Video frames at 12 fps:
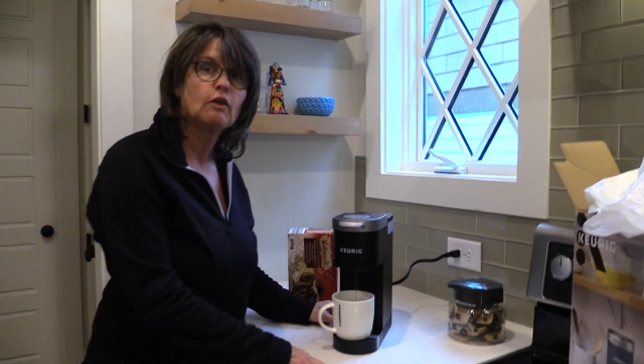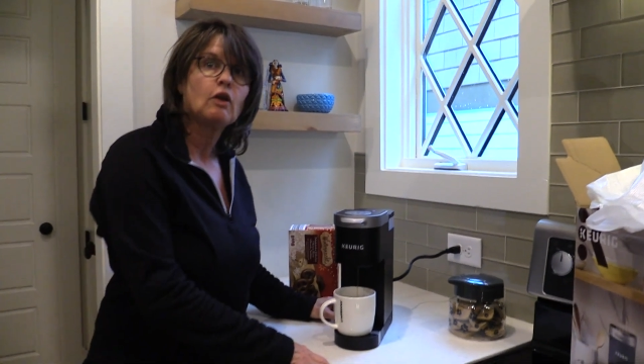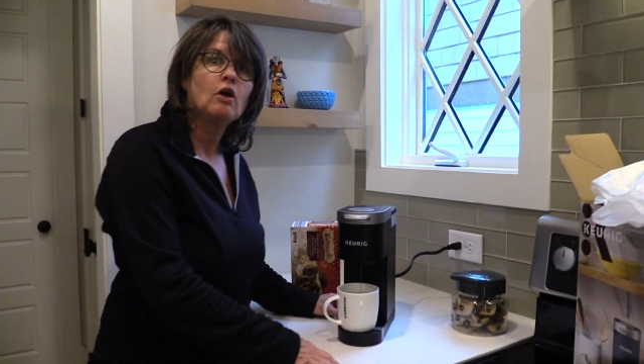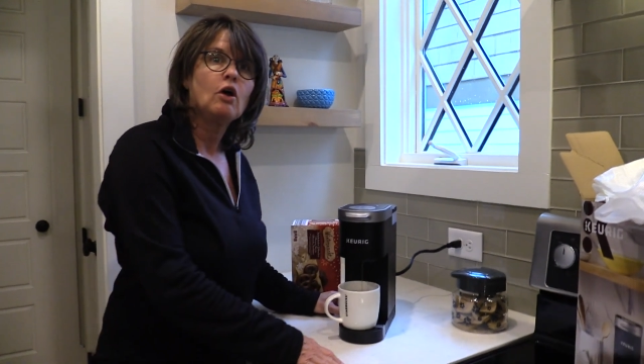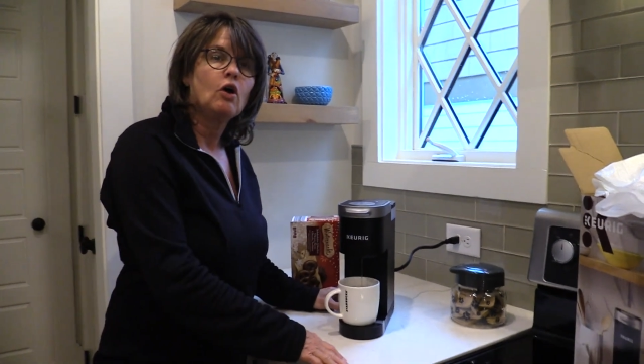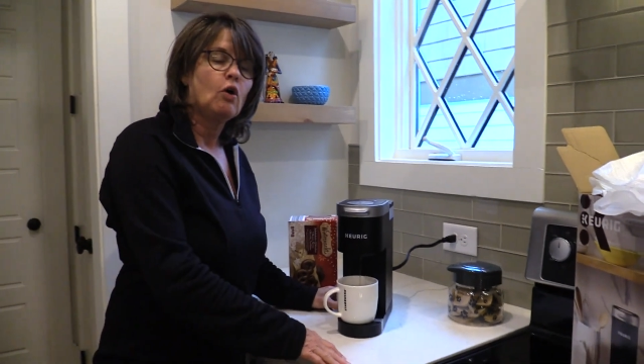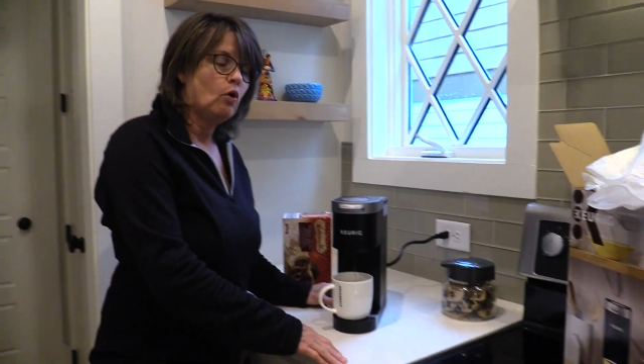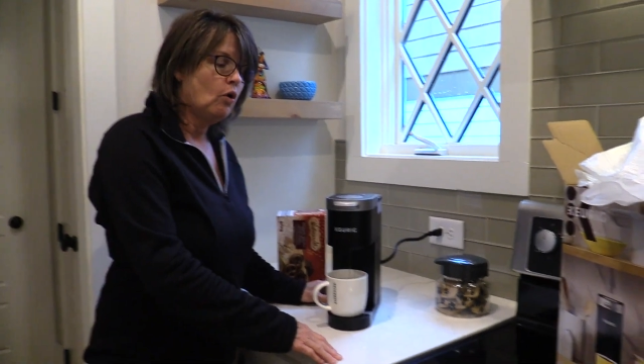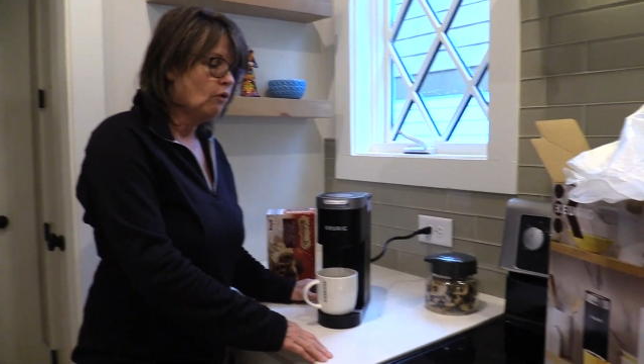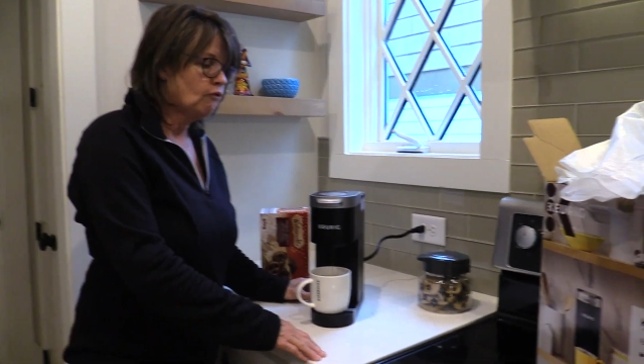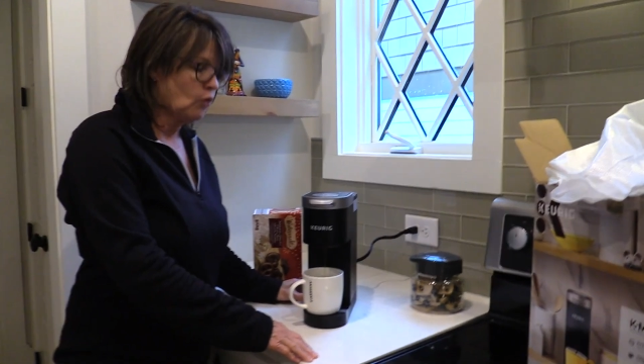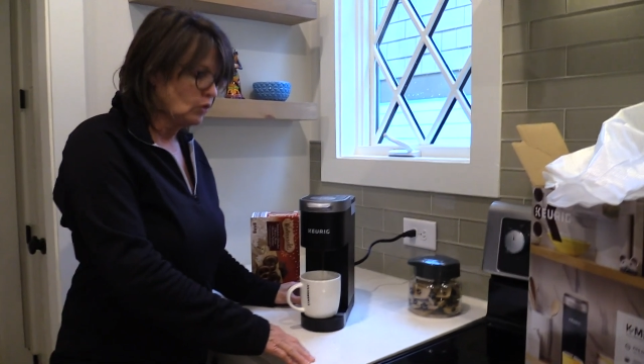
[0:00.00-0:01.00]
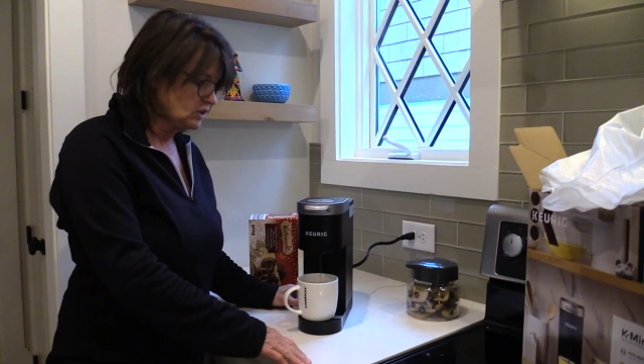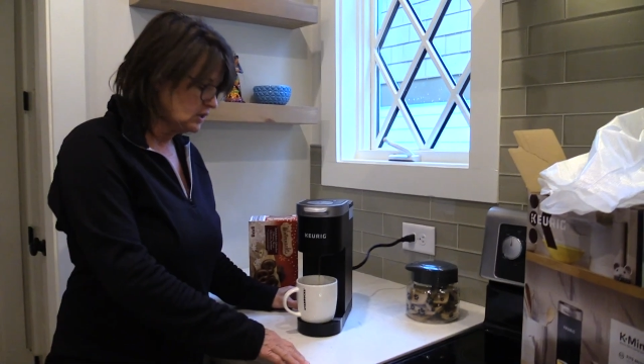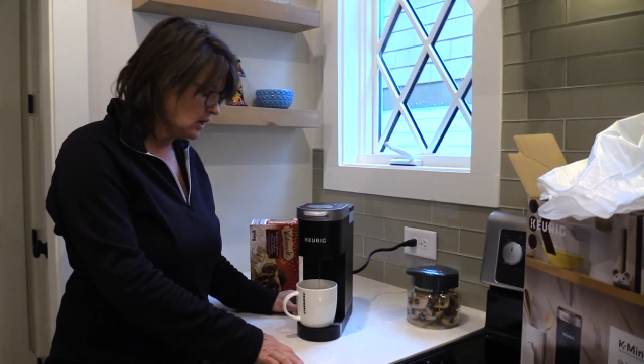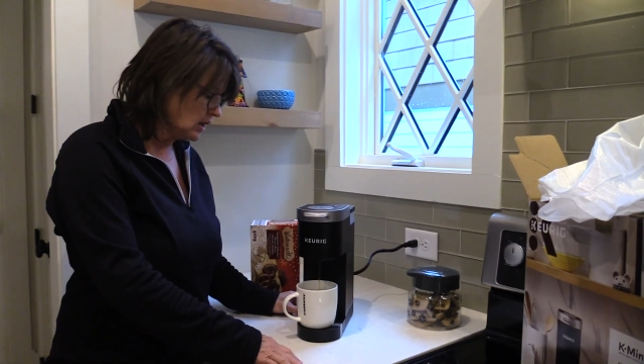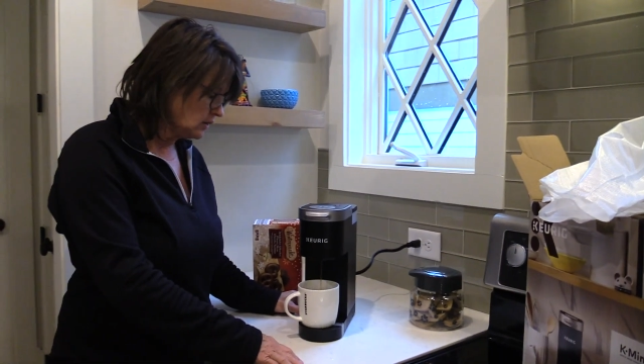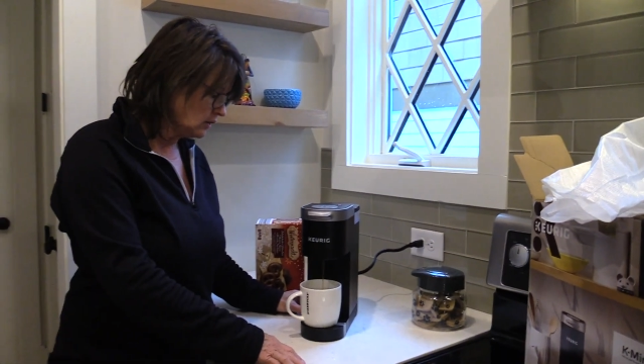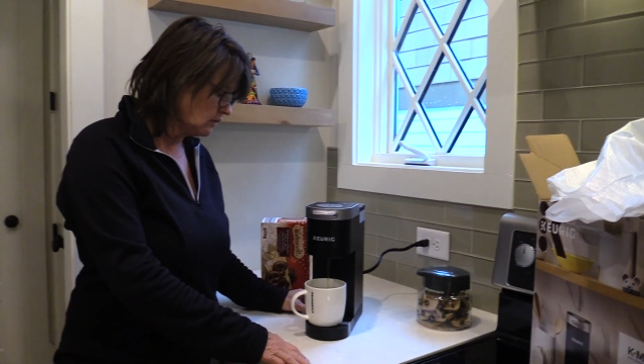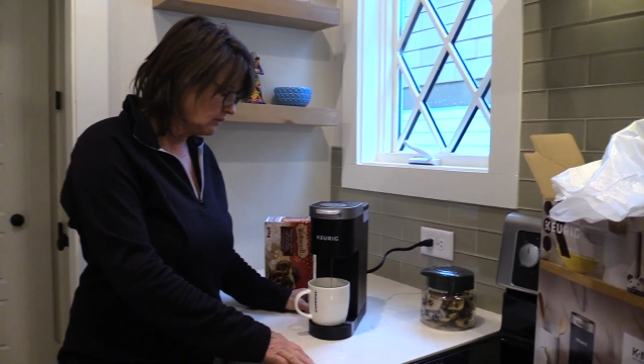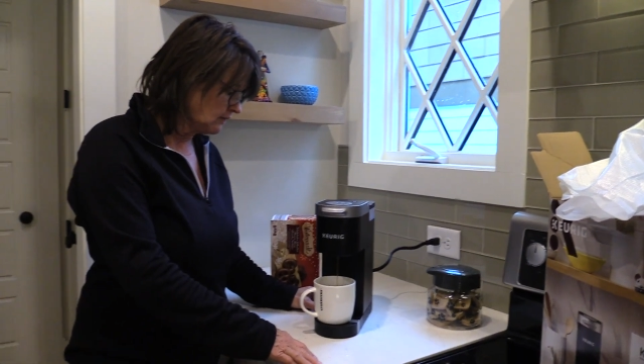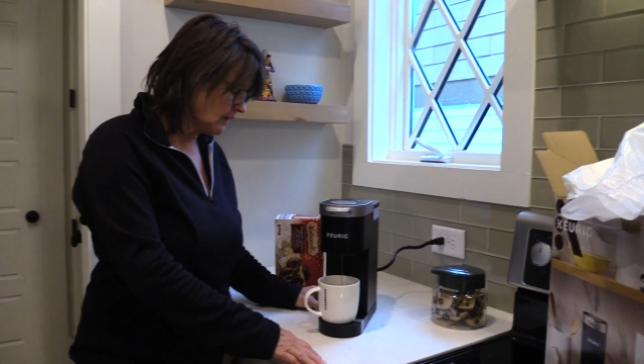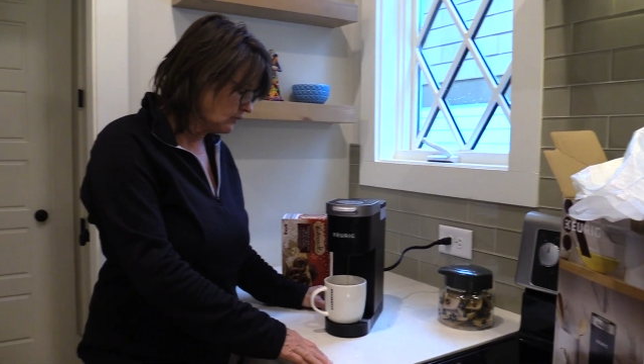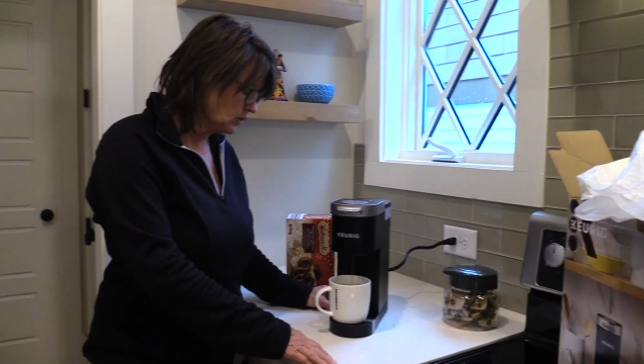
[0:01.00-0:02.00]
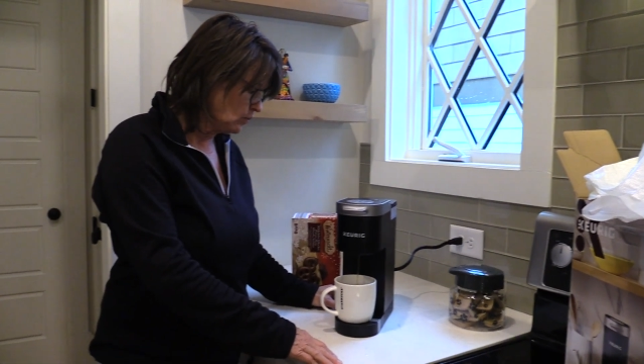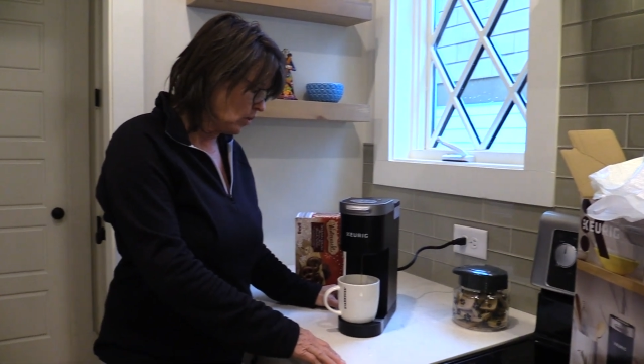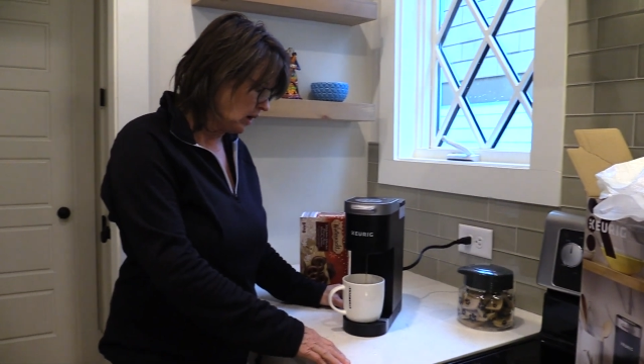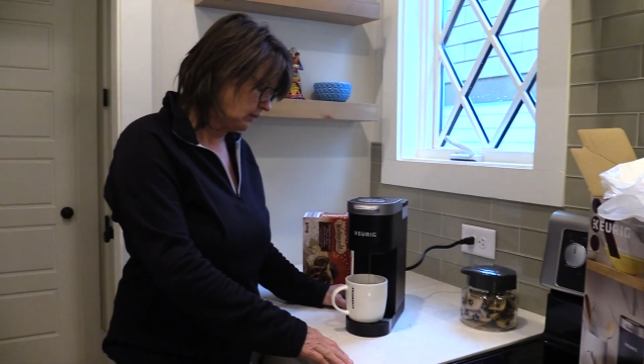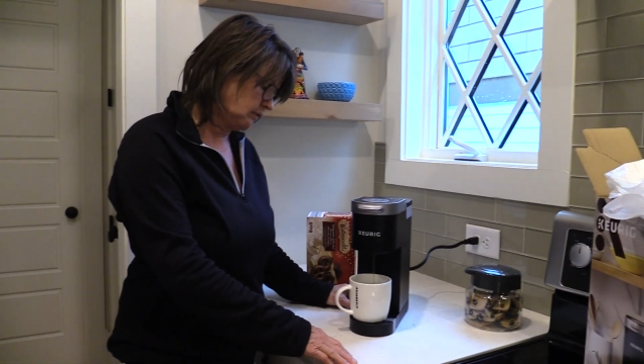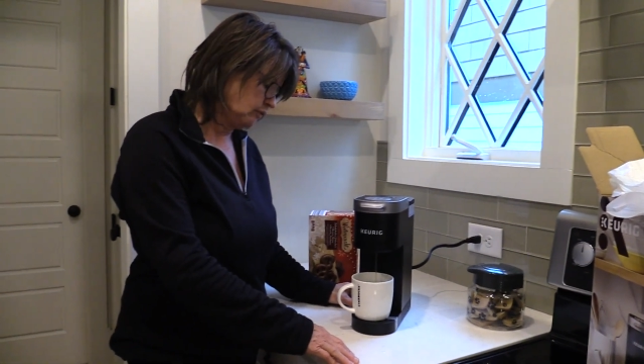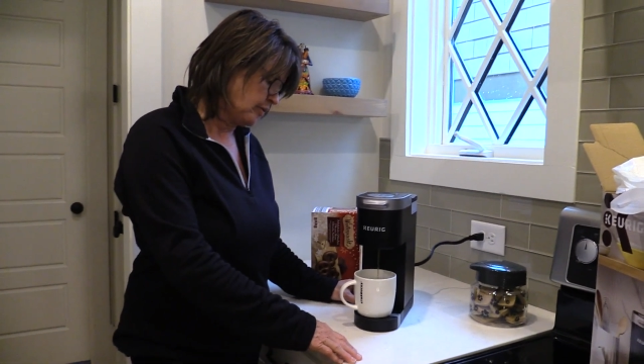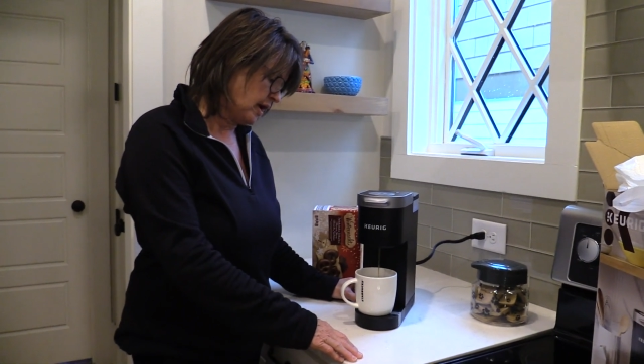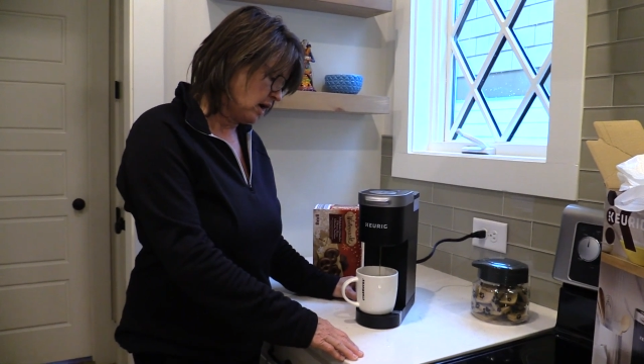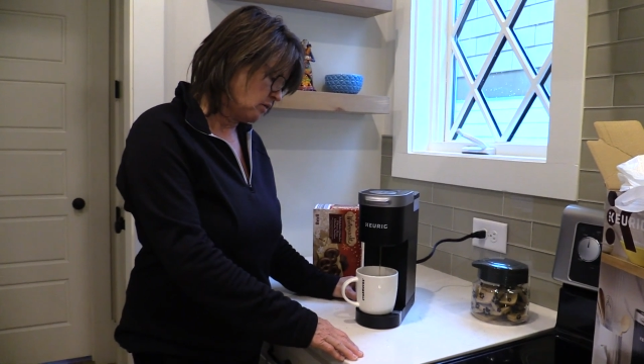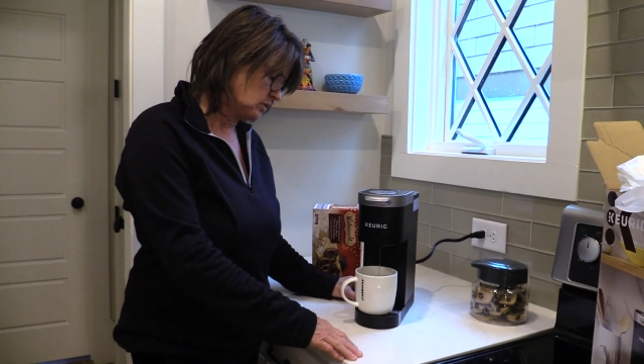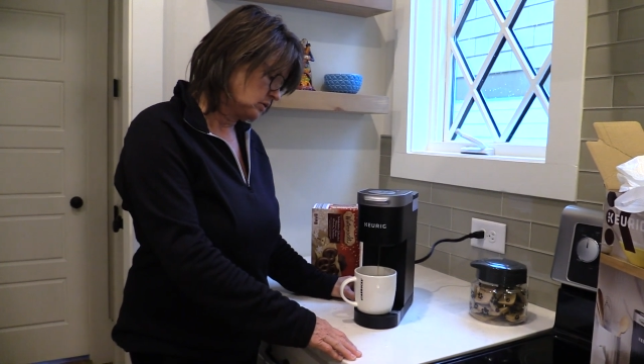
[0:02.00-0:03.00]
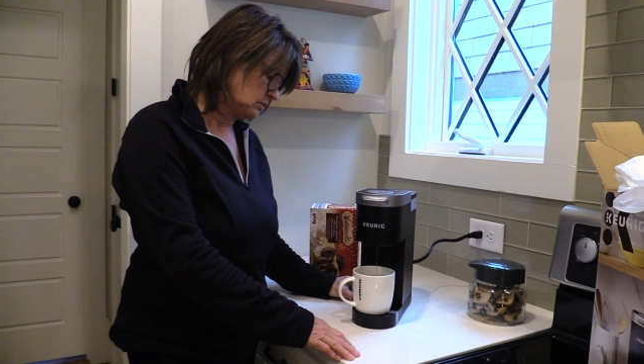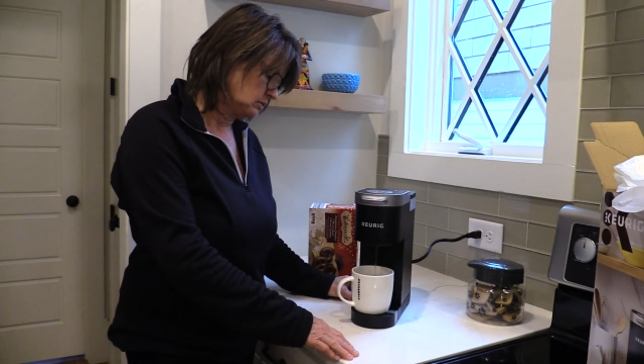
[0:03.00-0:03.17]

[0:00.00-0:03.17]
1470 watts of power.